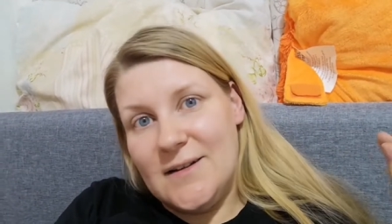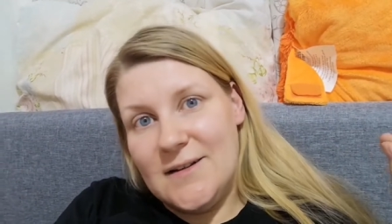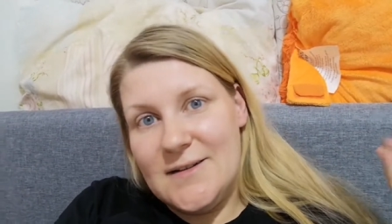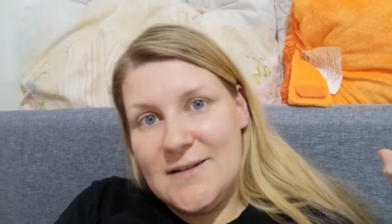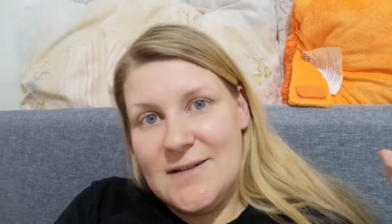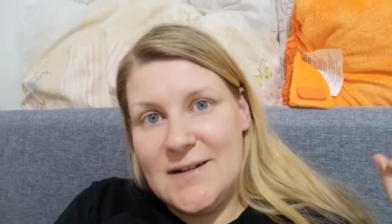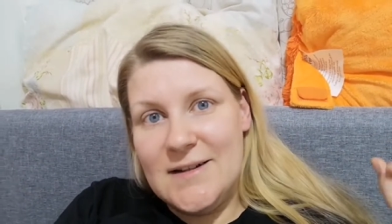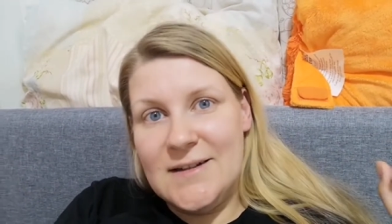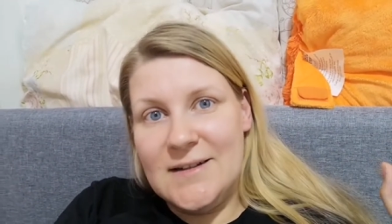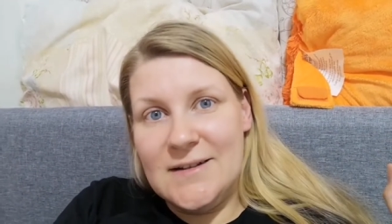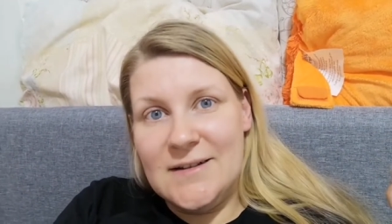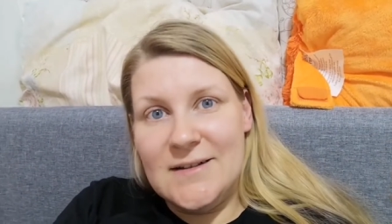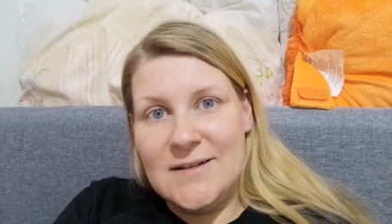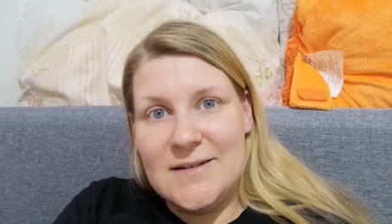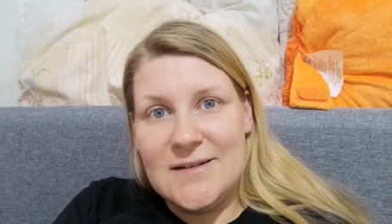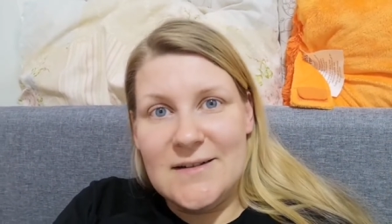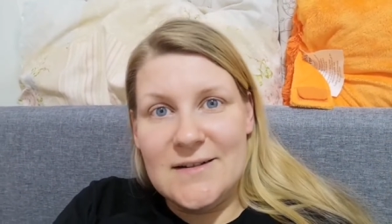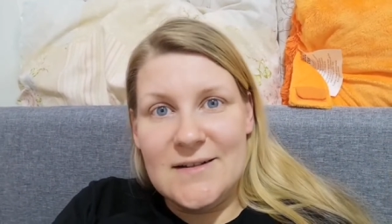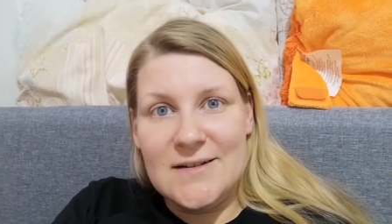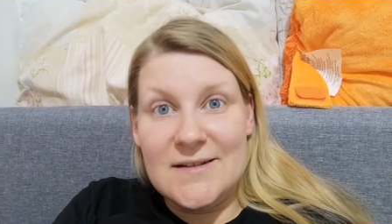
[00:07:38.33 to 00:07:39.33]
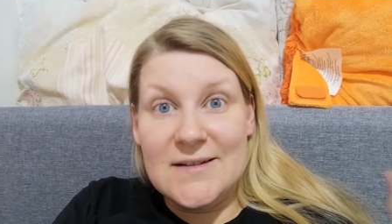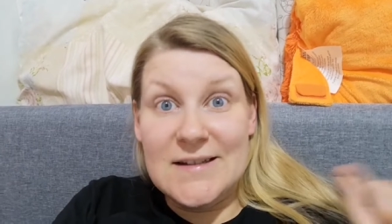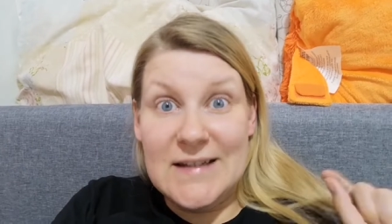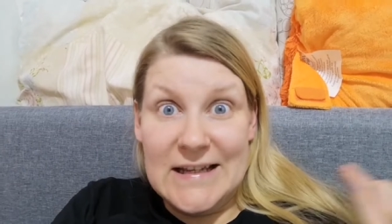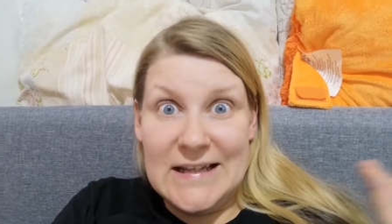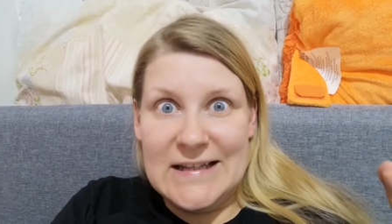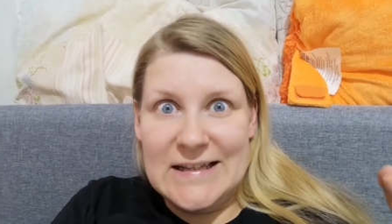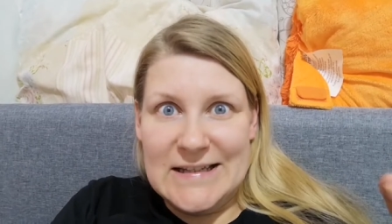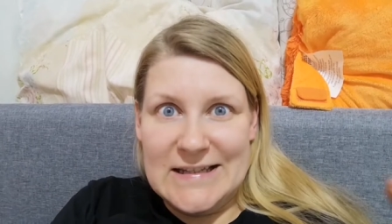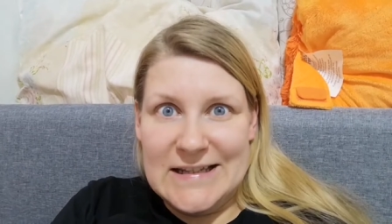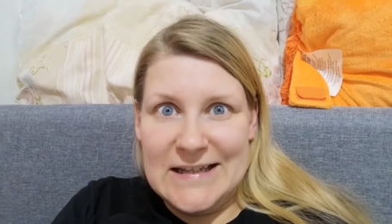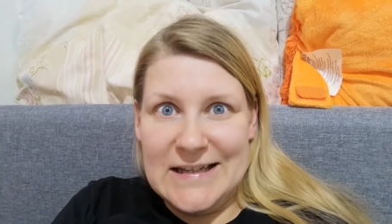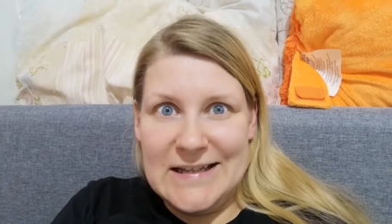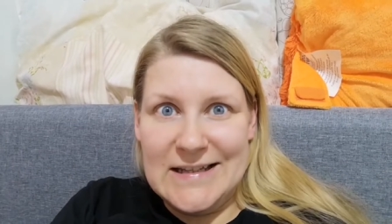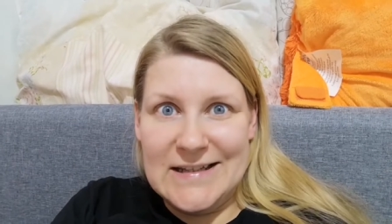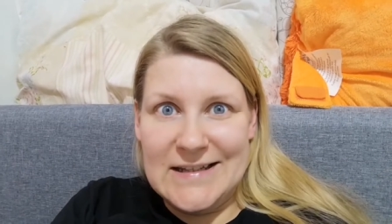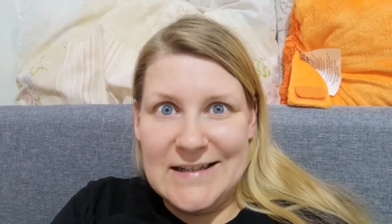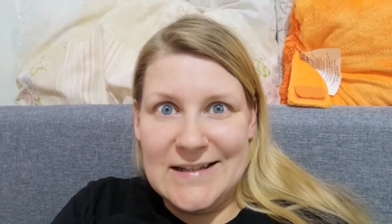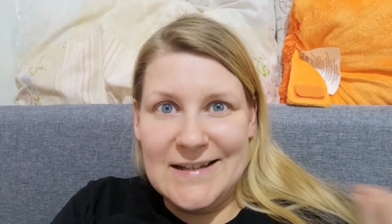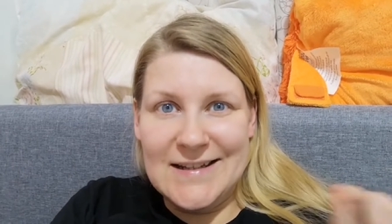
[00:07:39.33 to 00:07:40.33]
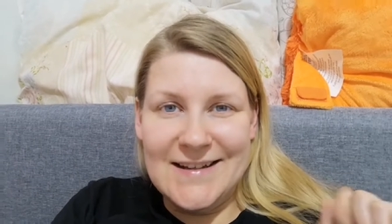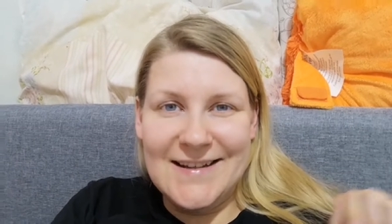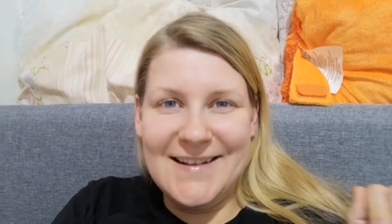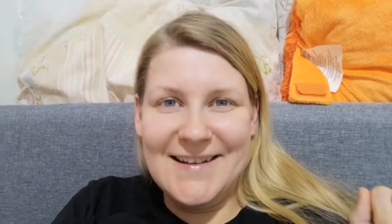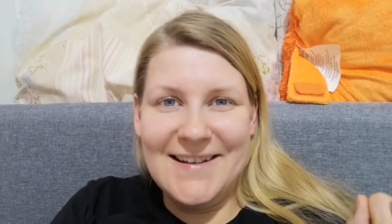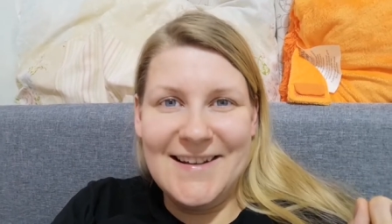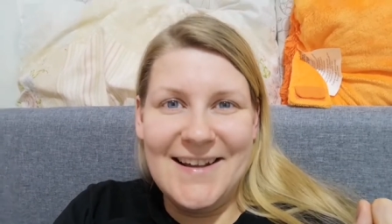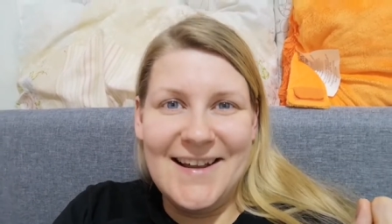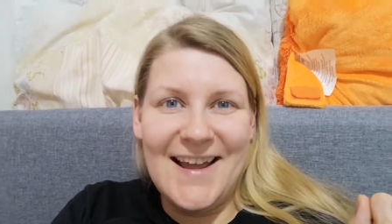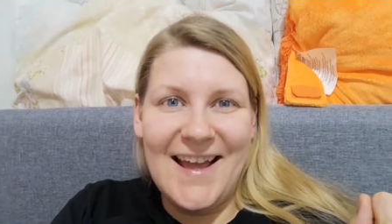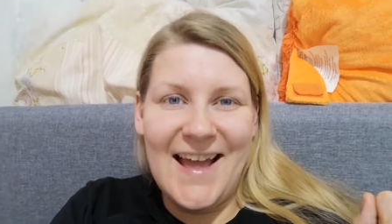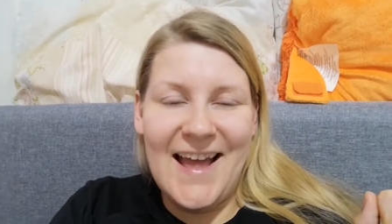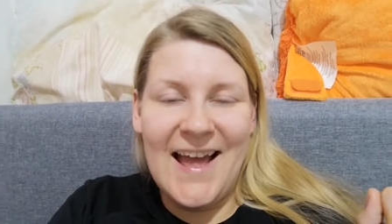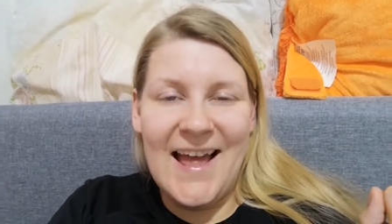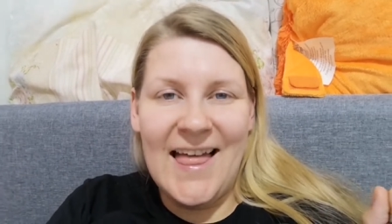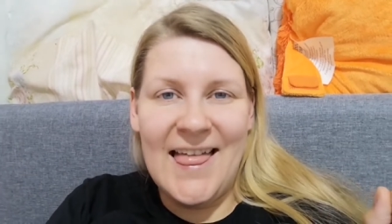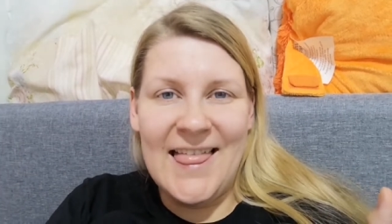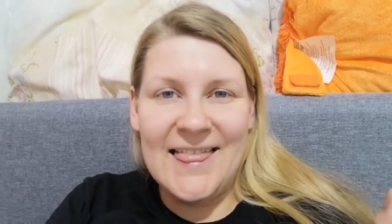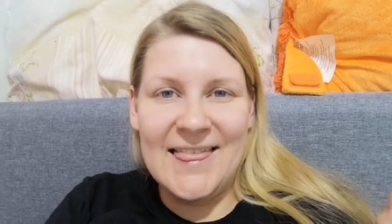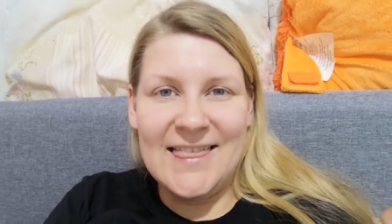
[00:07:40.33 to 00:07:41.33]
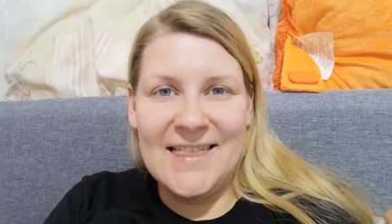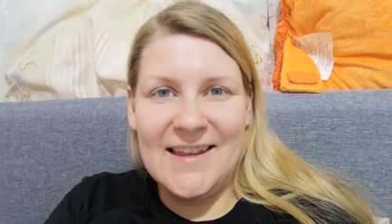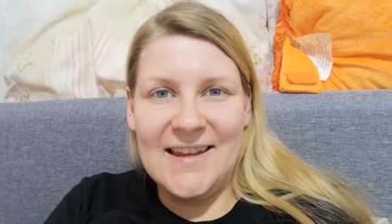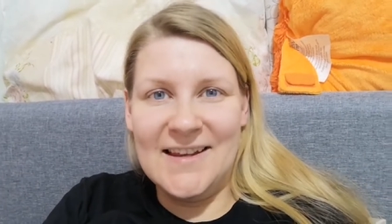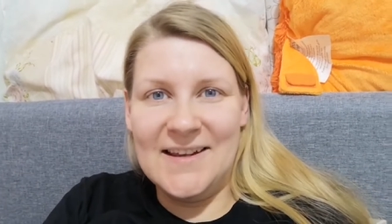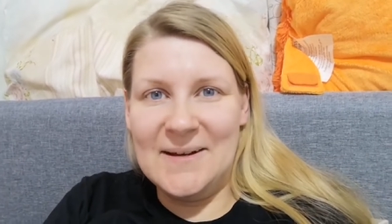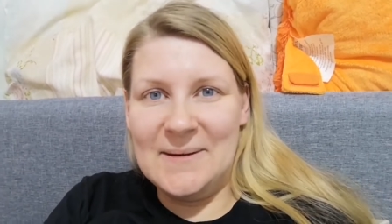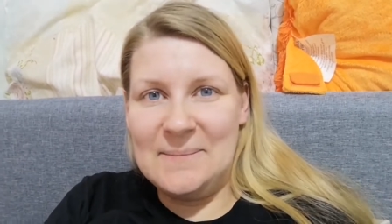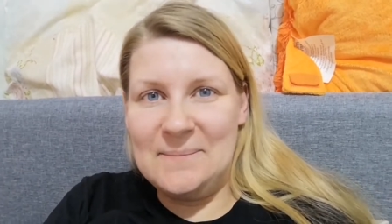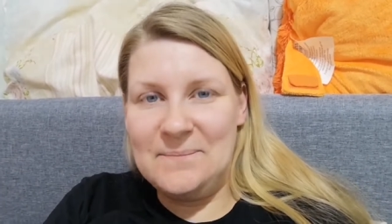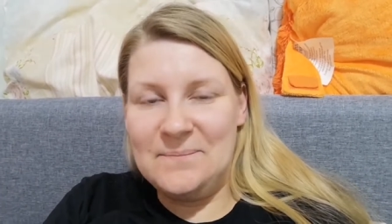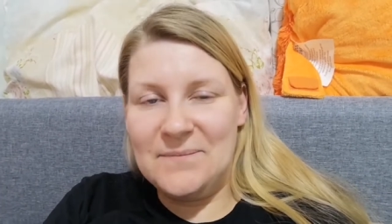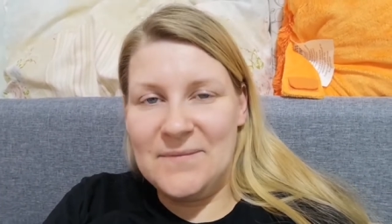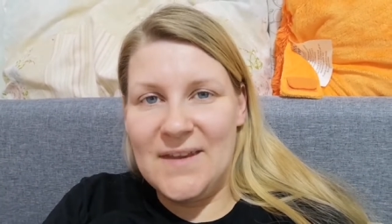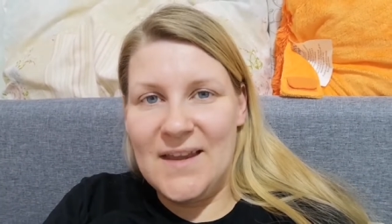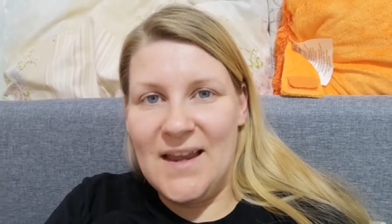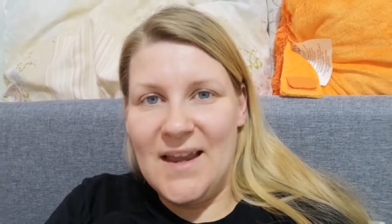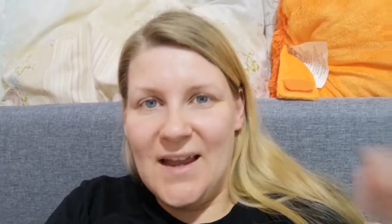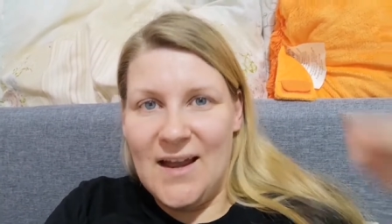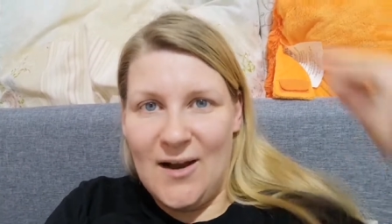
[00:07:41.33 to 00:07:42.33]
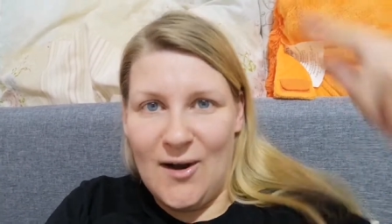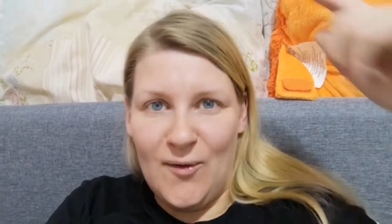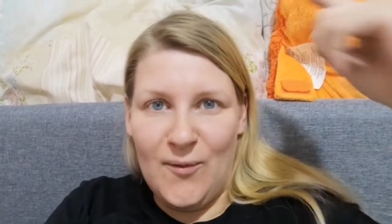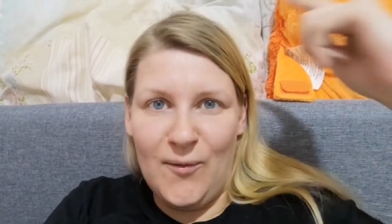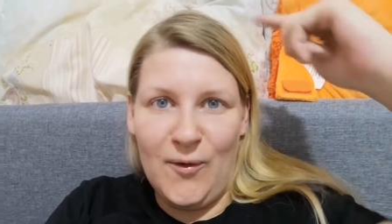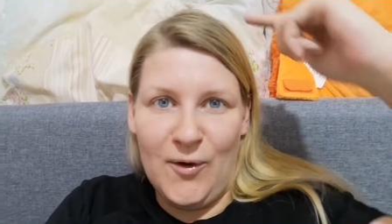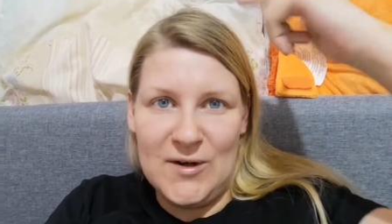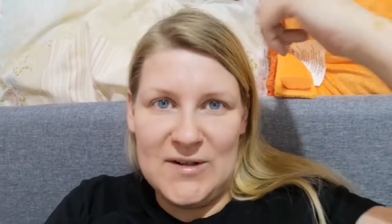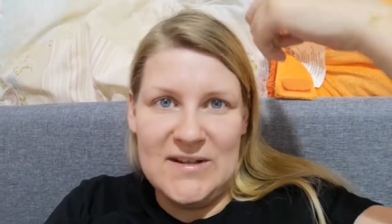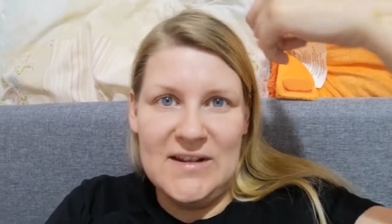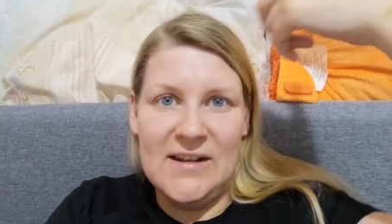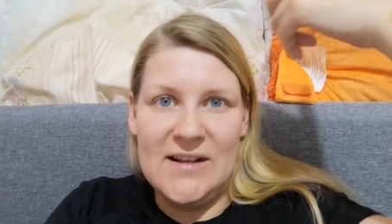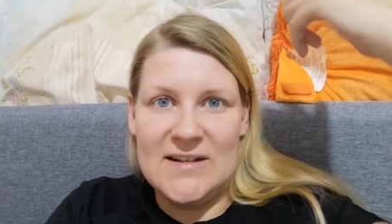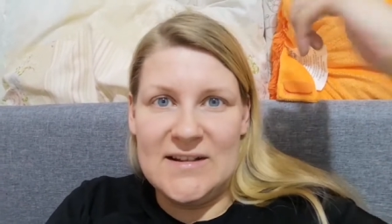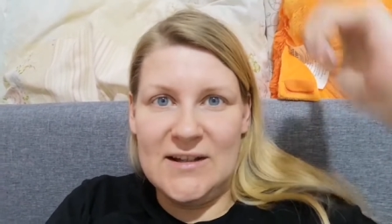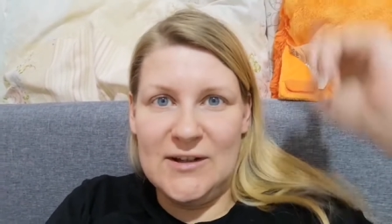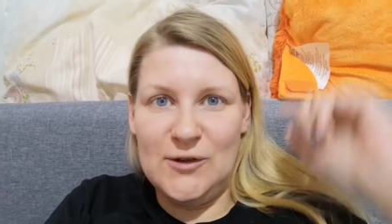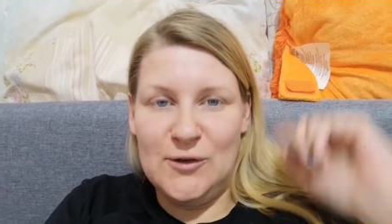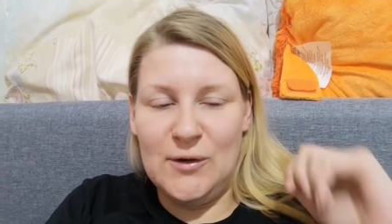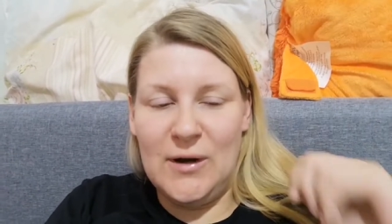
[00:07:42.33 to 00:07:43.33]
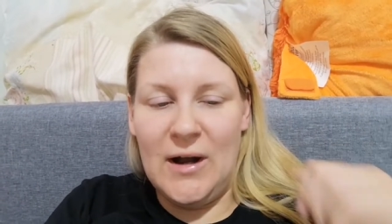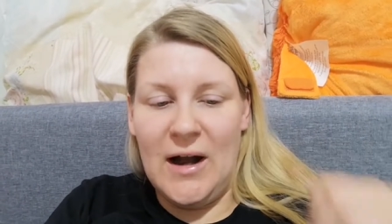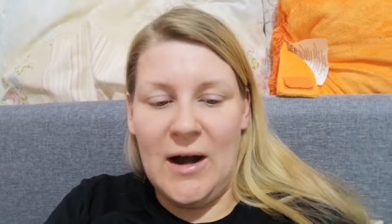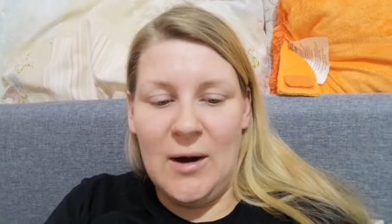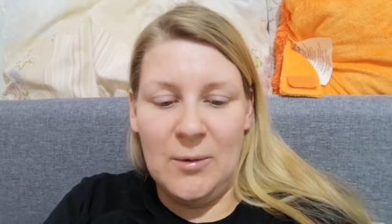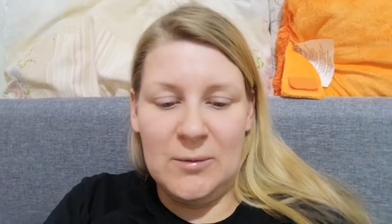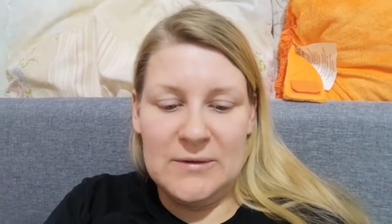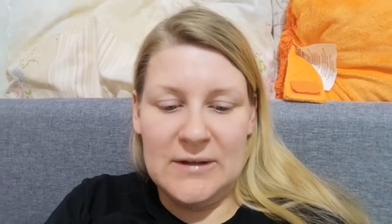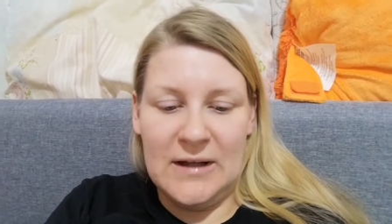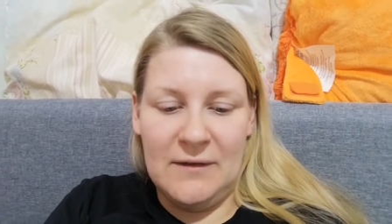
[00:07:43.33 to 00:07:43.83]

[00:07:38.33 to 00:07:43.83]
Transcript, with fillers: seedles, seed seeds, and uh, of course needles he took out.